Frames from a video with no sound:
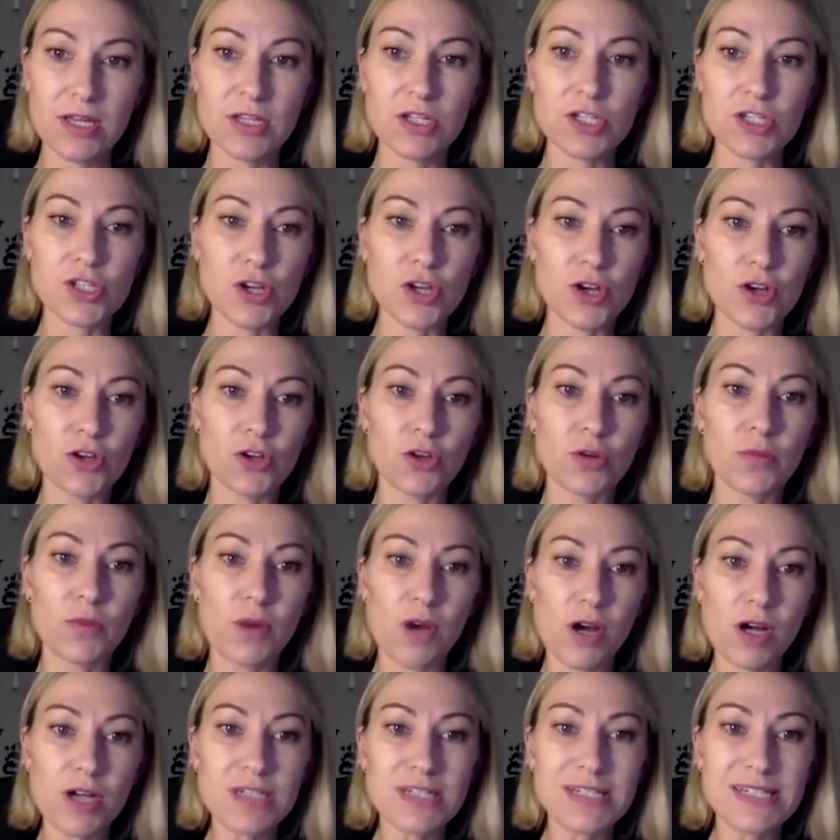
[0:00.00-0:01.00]
So your
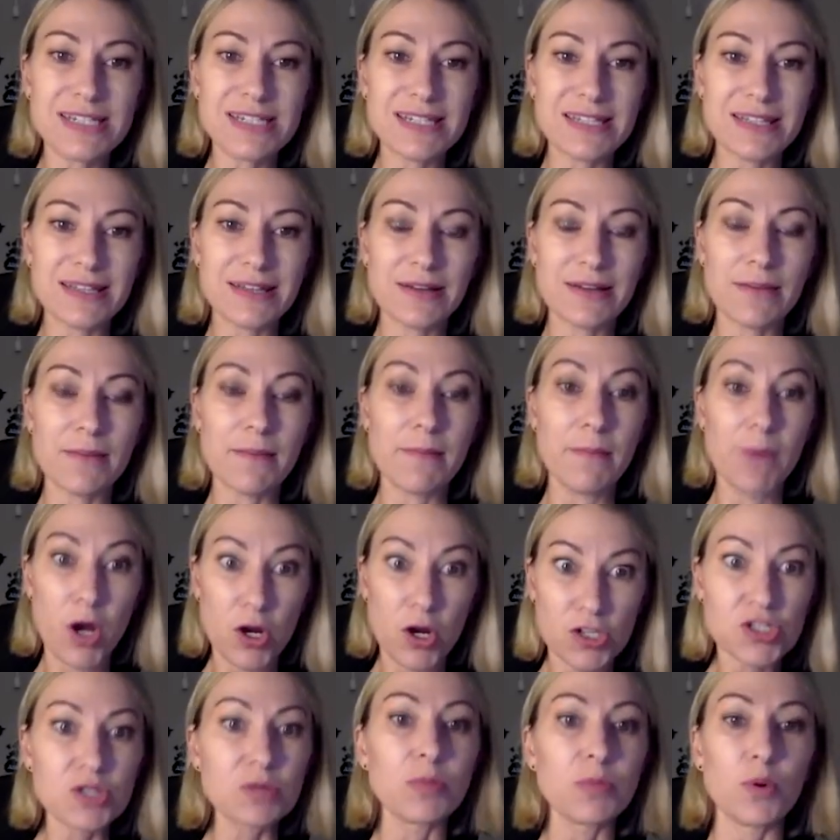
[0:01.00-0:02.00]
marks is the
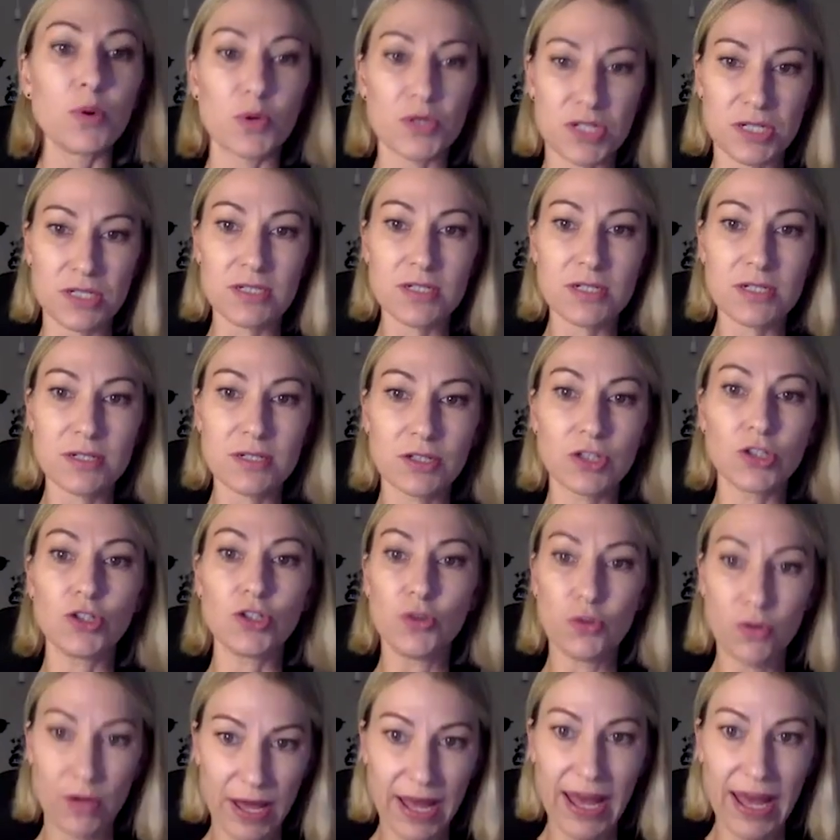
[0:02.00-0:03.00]
most important.
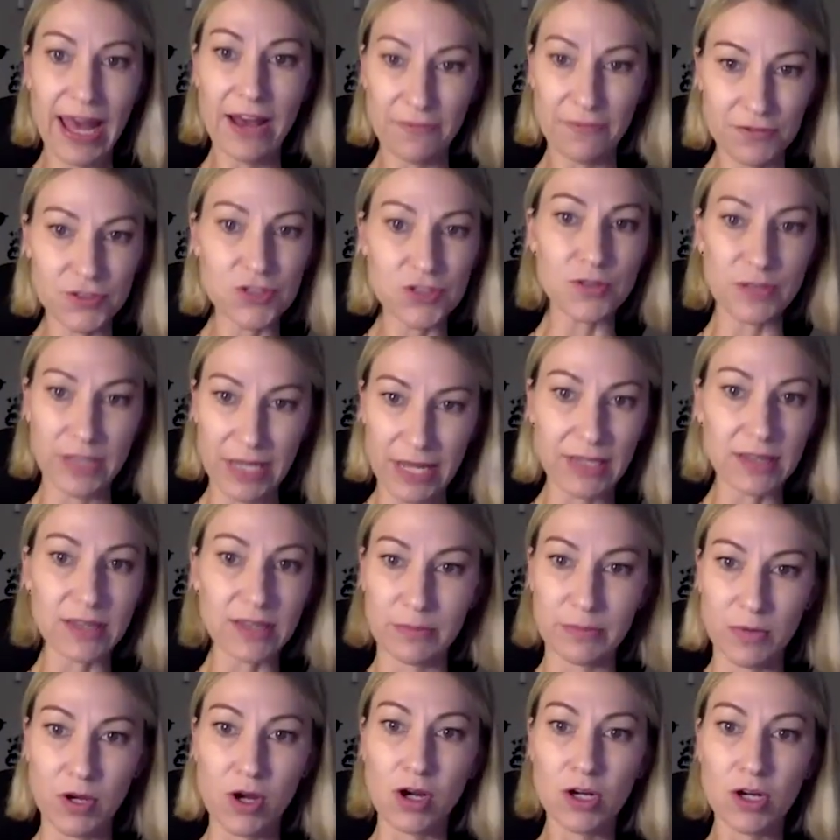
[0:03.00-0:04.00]
You have to get
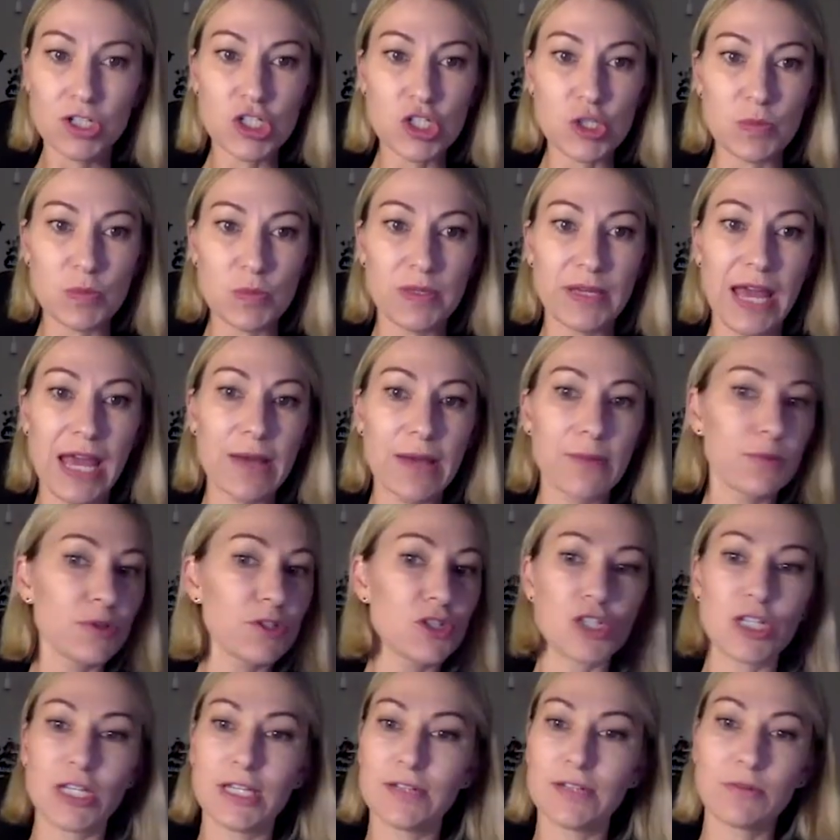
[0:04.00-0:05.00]
the marks to be able
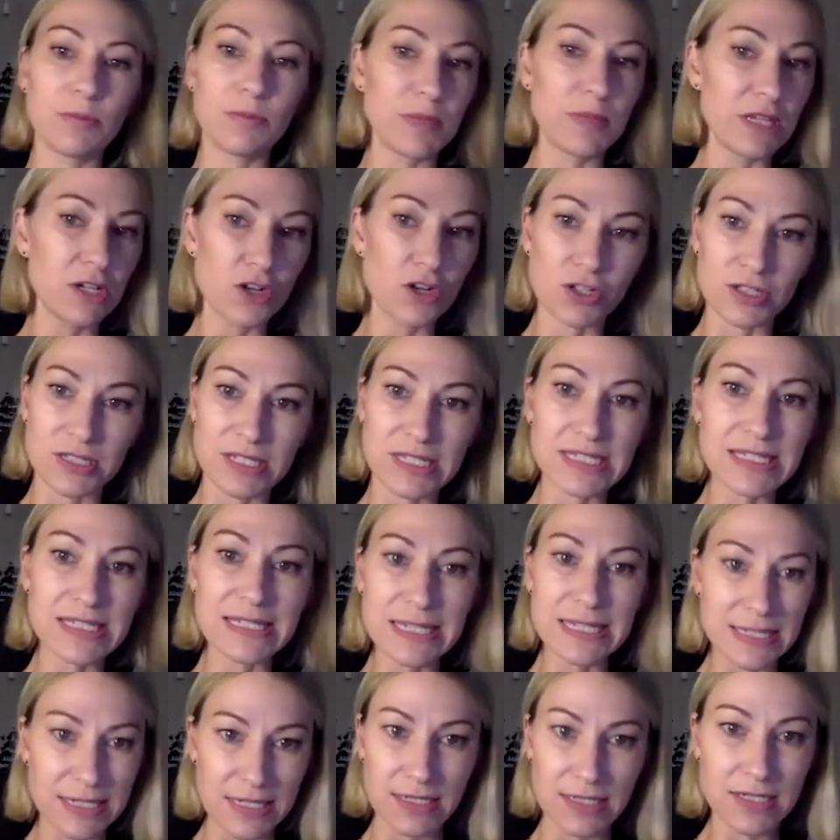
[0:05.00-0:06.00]
to even be
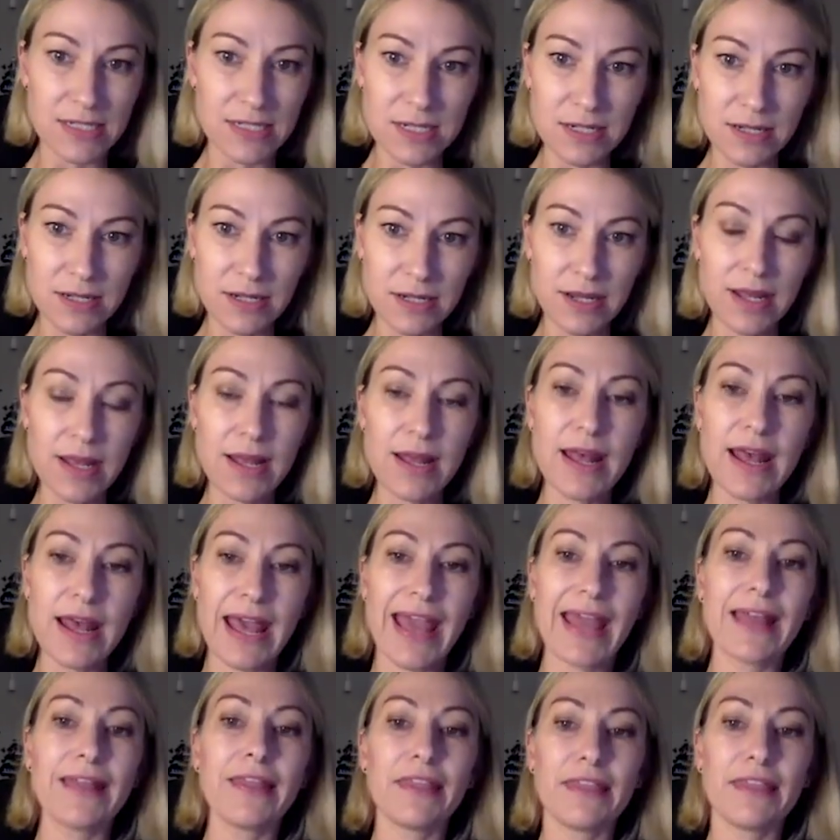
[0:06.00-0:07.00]
considered
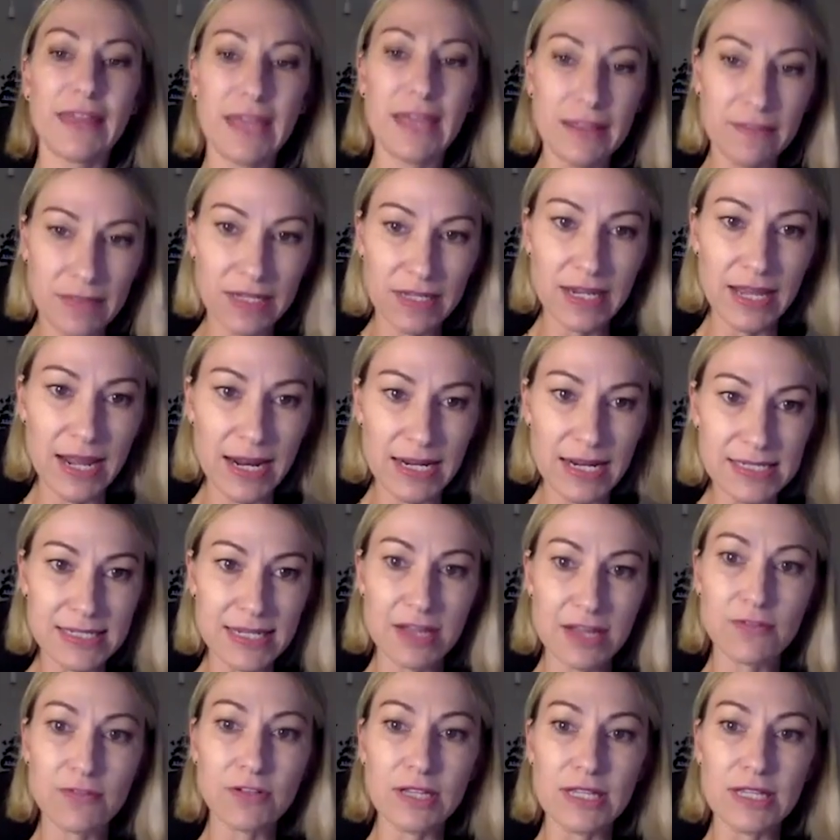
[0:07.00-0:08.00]
and then the next
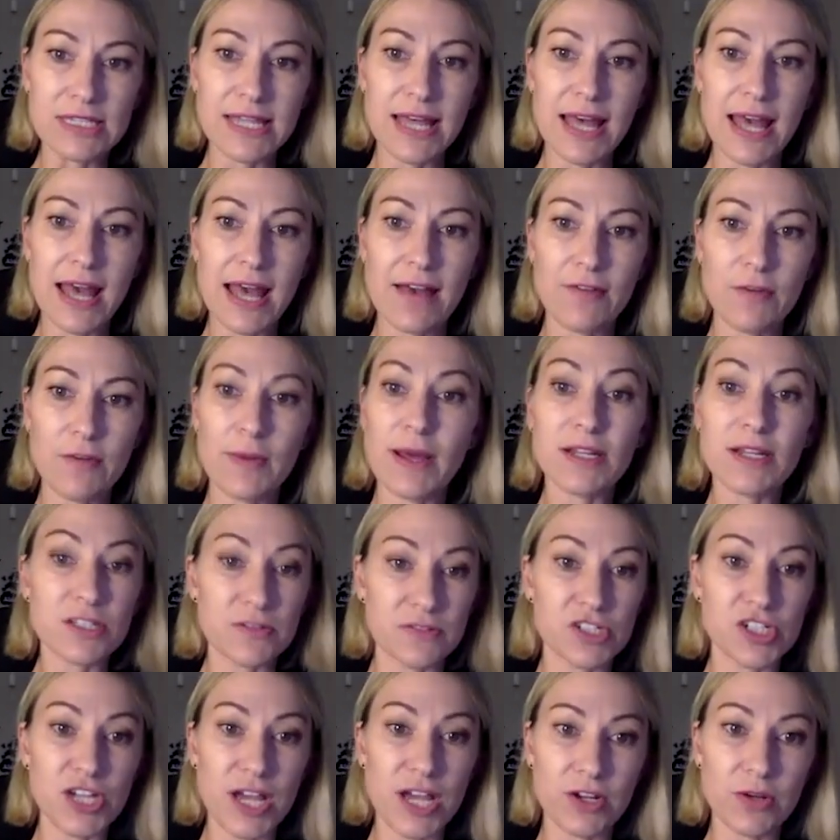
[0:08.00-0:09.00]
level is they have amounts
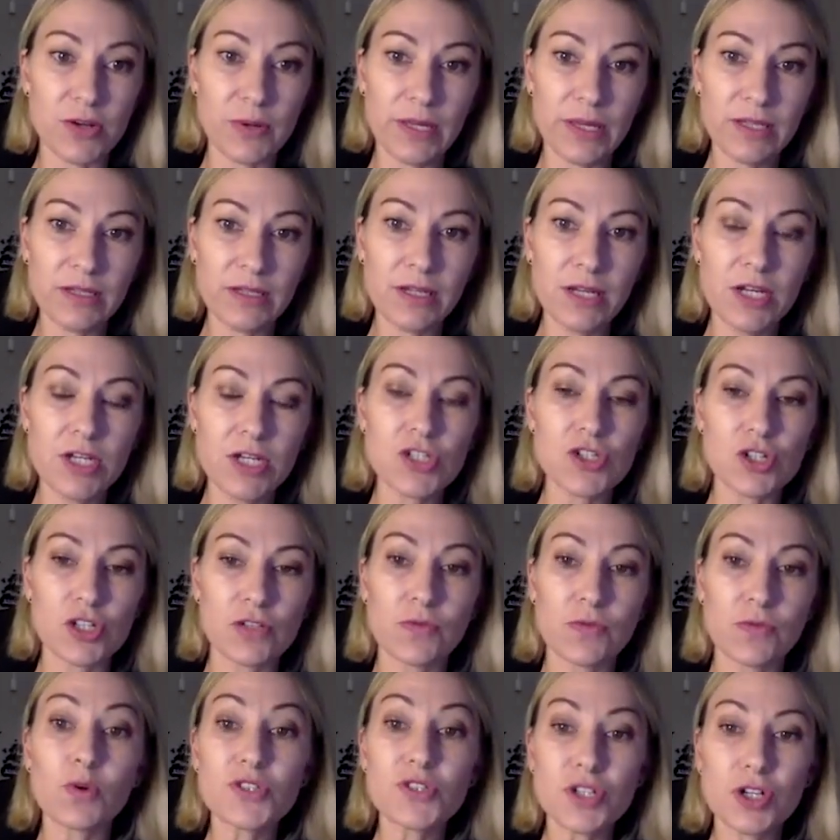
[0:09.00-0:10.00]
of shadowing. So
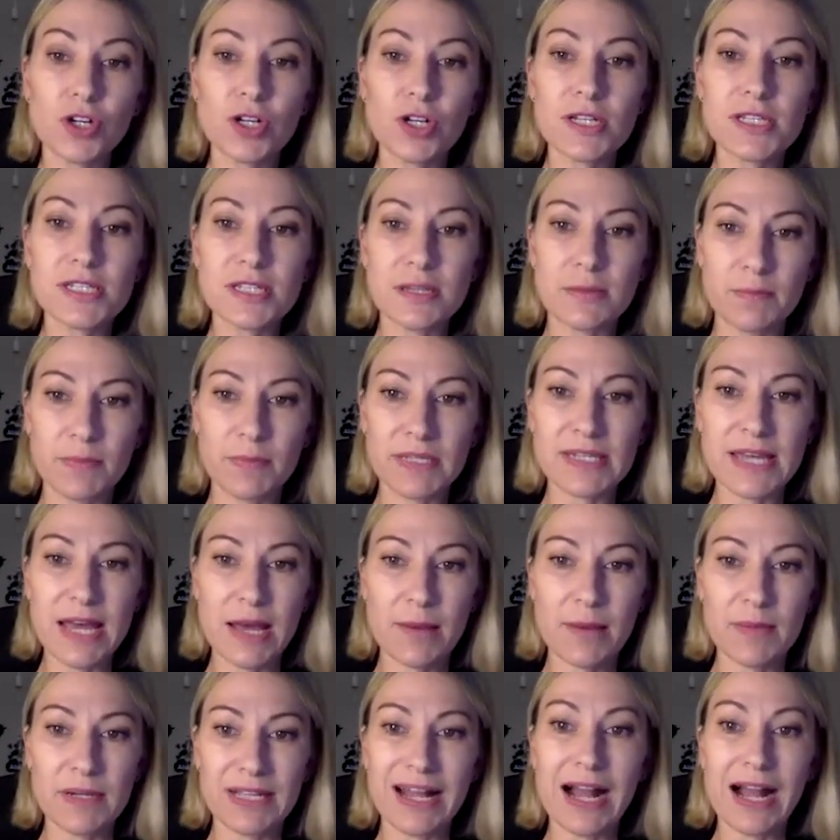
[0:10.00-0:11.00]
you've also got to submit how
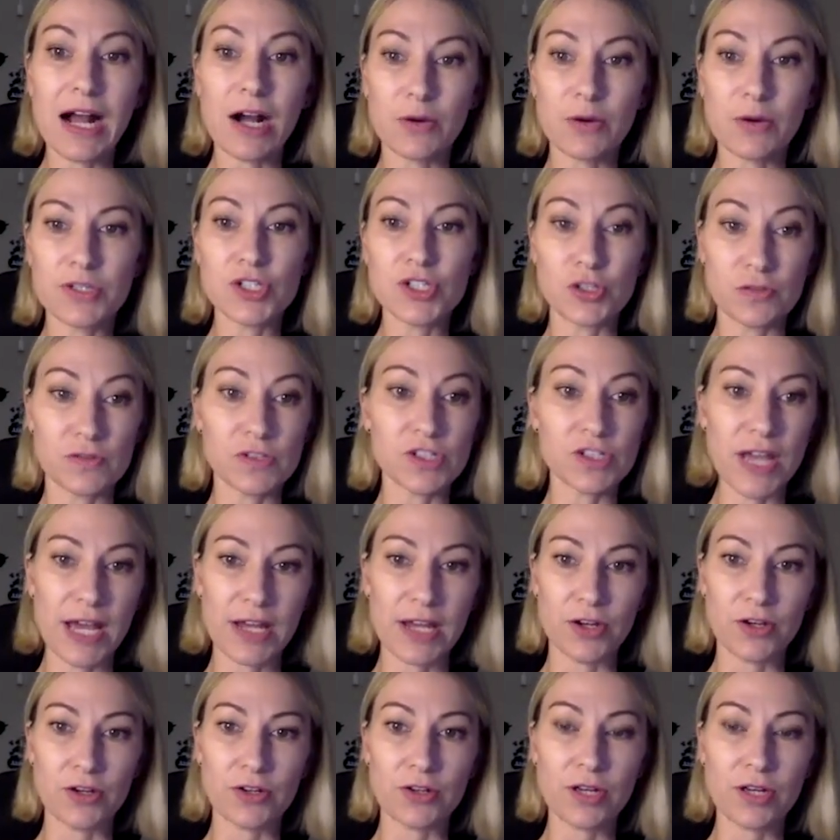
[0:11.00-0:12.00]
many hours you've
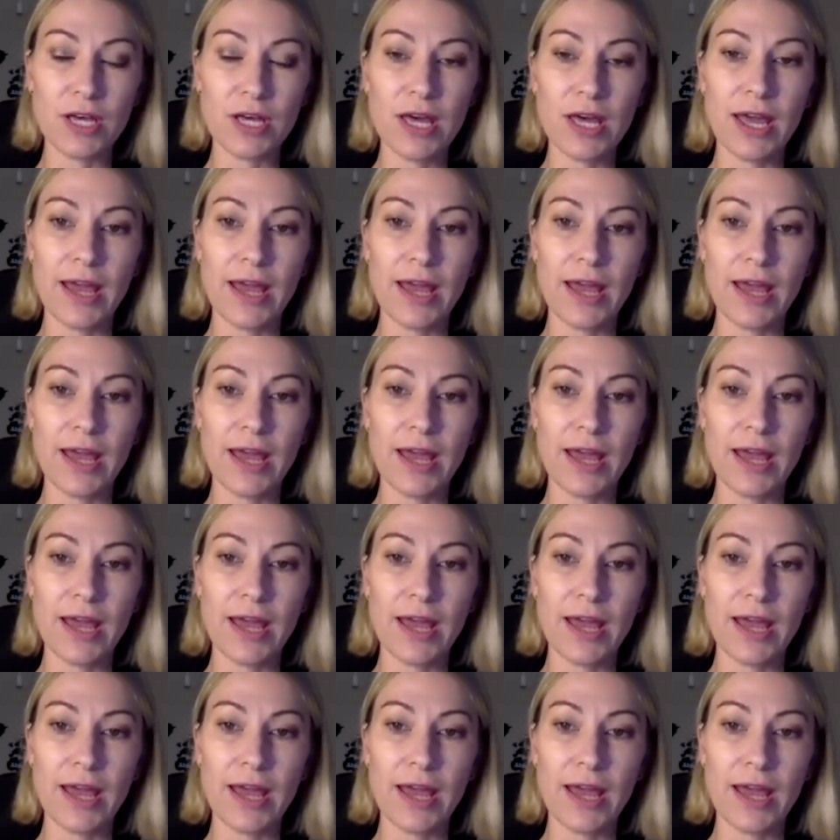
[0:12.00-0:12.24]
shadowed.